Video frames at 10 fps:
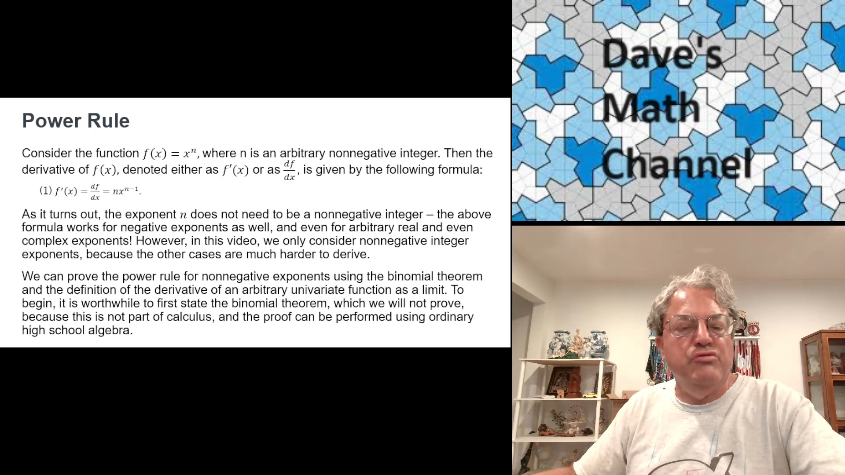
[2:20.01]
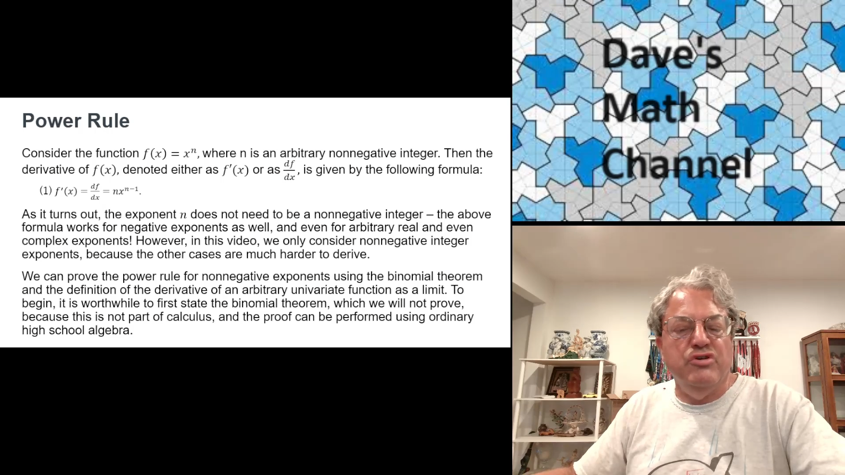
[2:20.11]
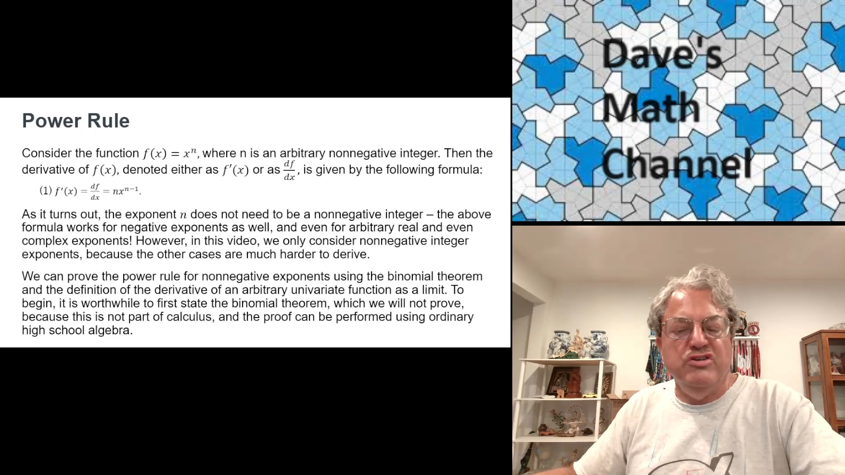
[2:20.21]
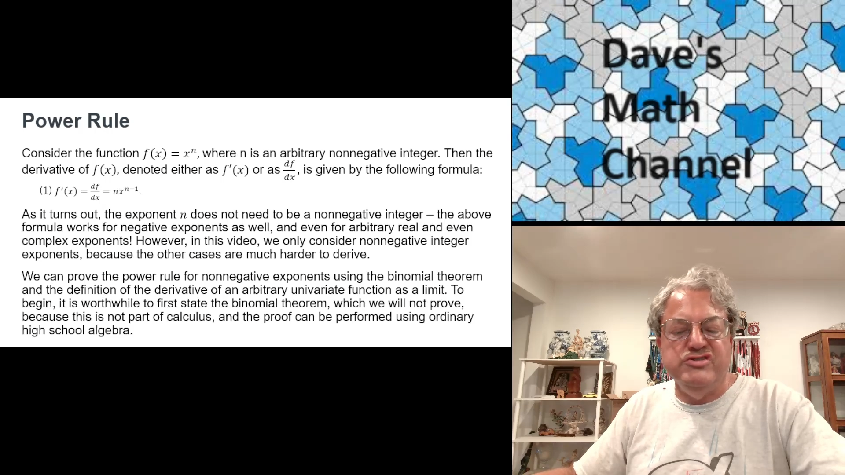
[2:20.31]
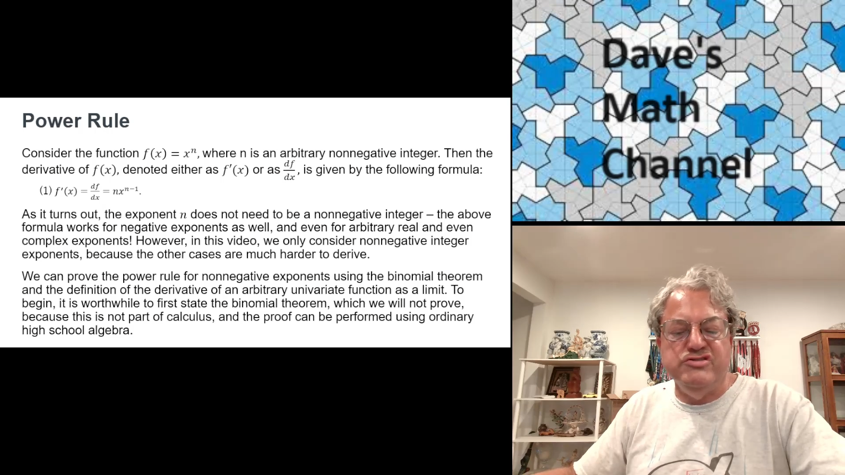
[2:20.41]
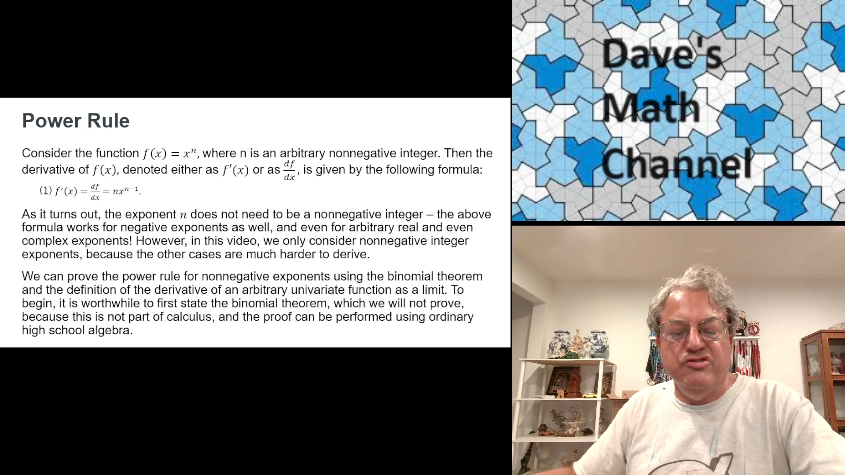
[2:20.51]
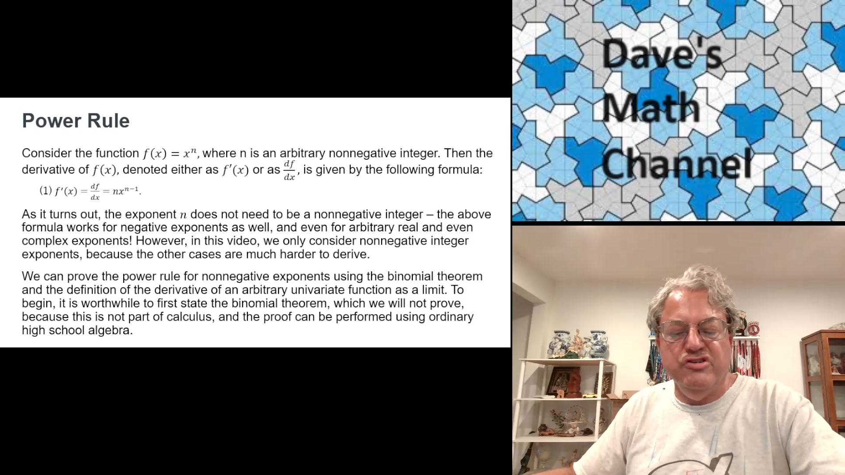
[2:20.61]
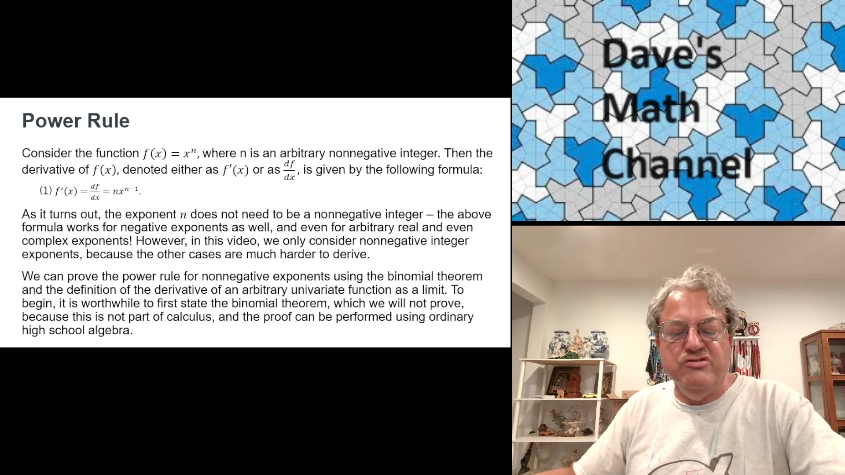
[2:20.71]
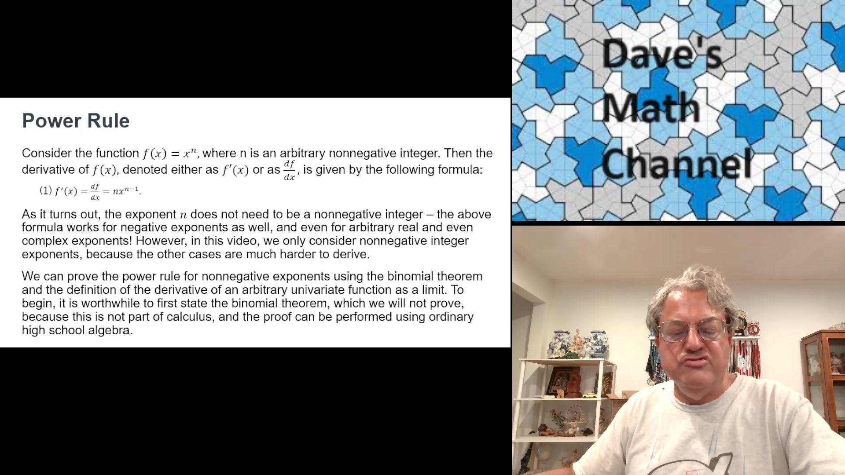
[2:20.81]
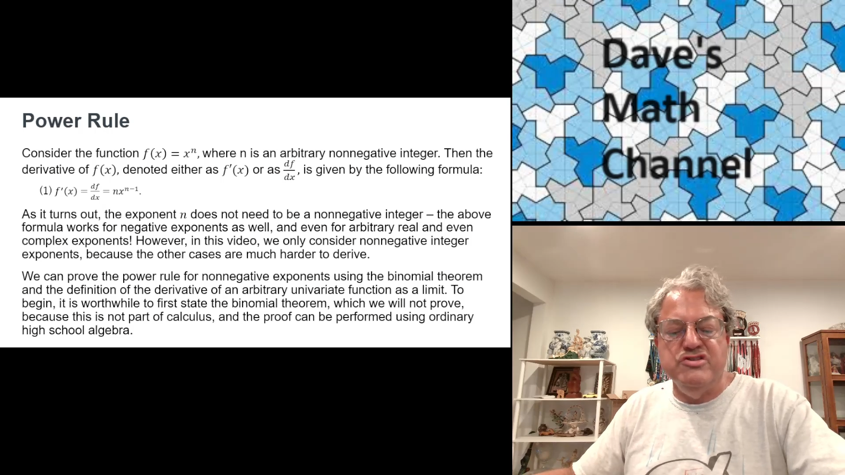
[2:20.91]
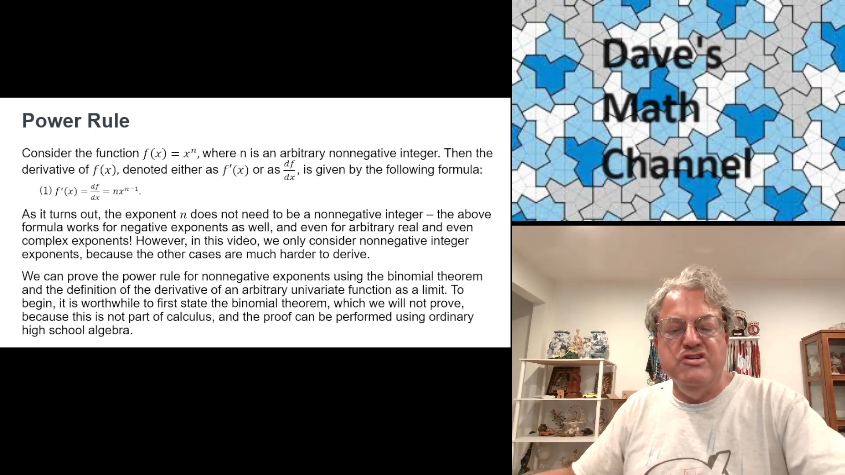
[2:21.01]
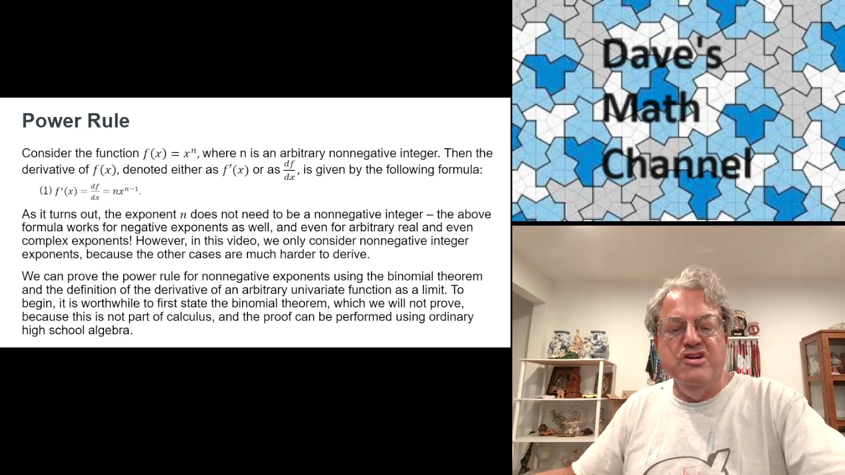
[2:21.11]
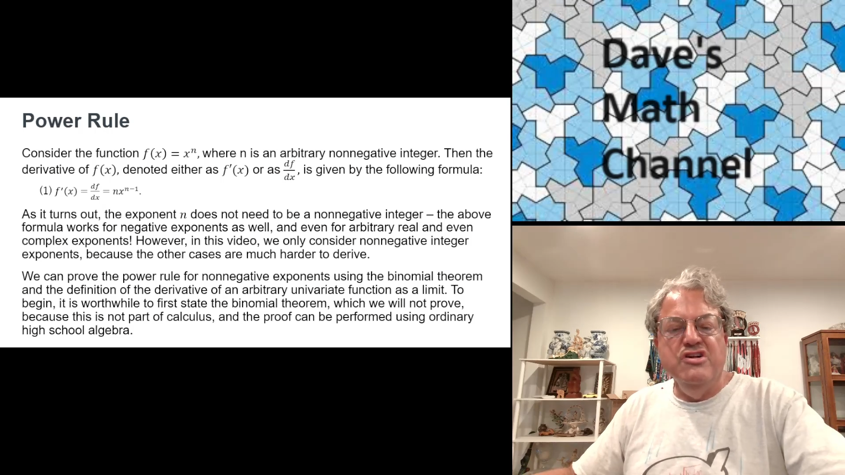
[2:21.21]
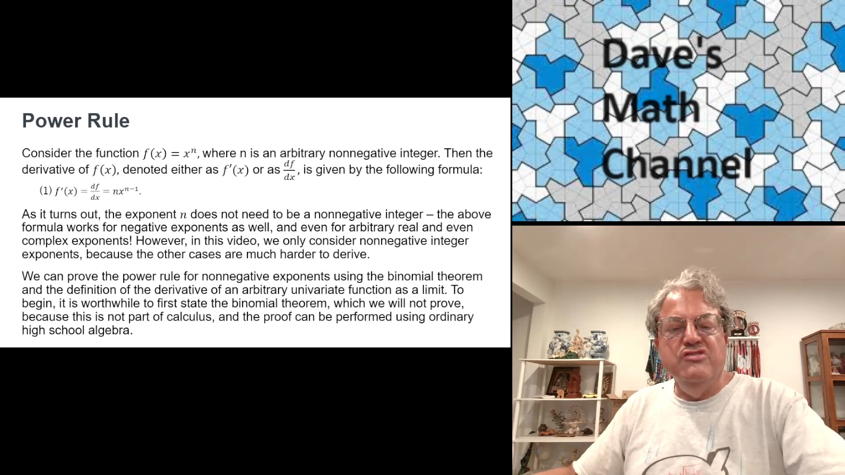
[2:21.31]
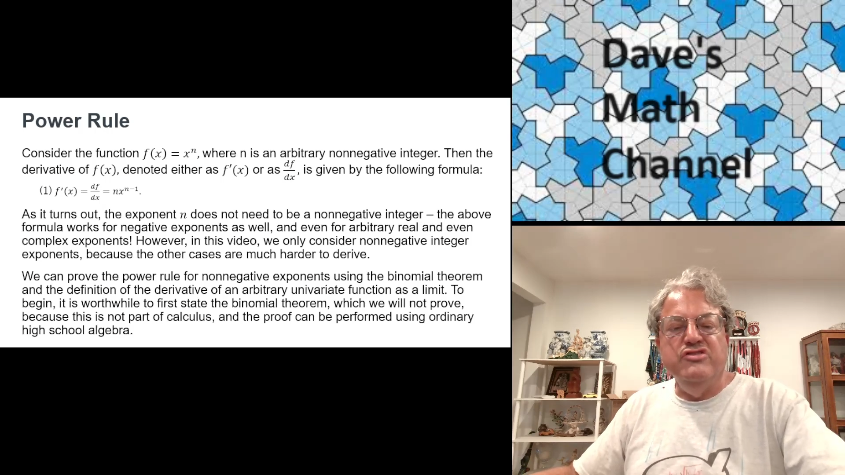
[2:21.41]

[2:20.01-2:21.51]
and we're also going to use the,